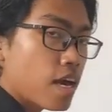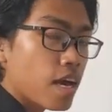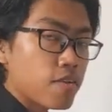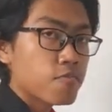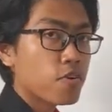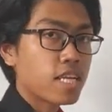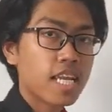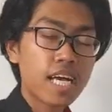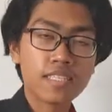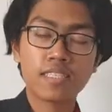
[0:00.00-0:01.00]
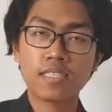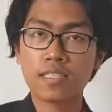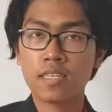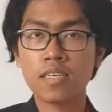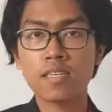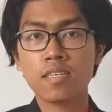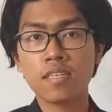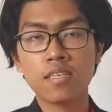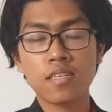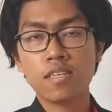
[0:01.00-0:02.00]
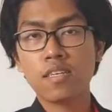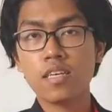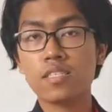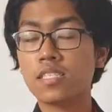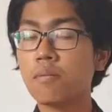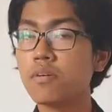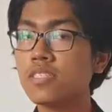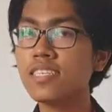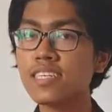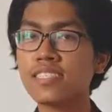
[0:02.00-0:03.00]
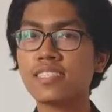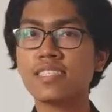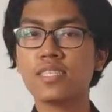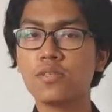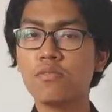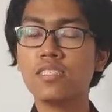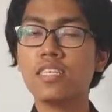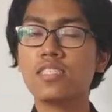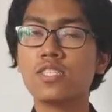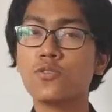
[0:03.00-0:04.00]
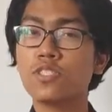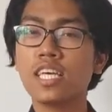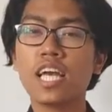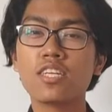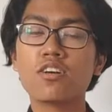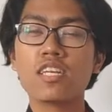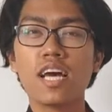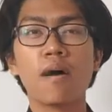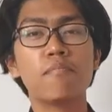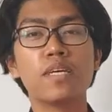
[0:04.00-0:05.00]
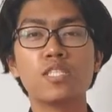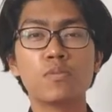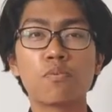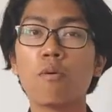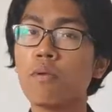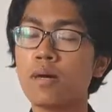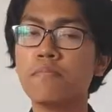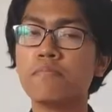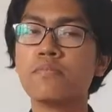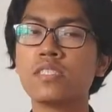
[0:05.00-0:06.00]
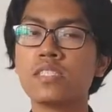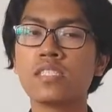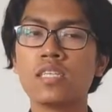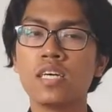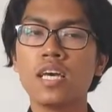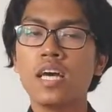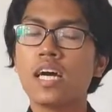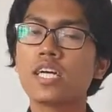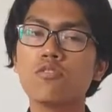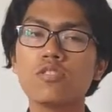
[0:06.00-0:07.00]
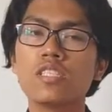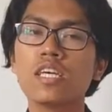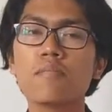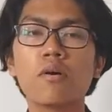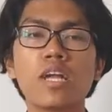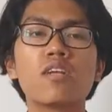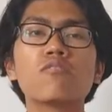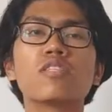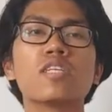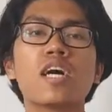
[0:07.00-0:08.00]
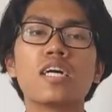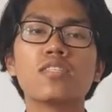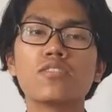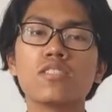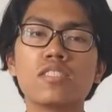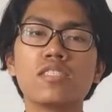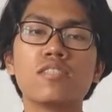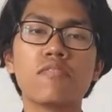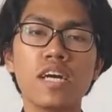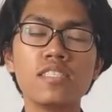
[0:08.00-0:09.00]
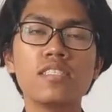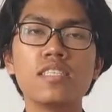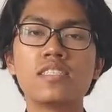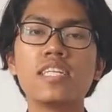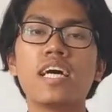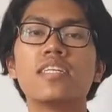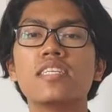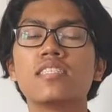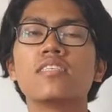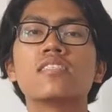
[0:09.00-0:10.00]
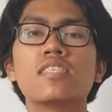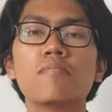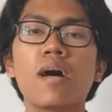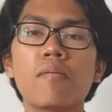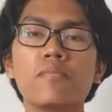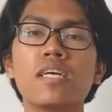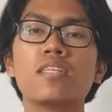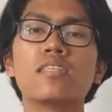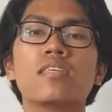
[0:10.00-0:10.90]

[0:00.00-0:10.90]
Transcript: And for the last is number 6, which is rooting Android updates problems. A good thing about unrooted Android device is that the system update,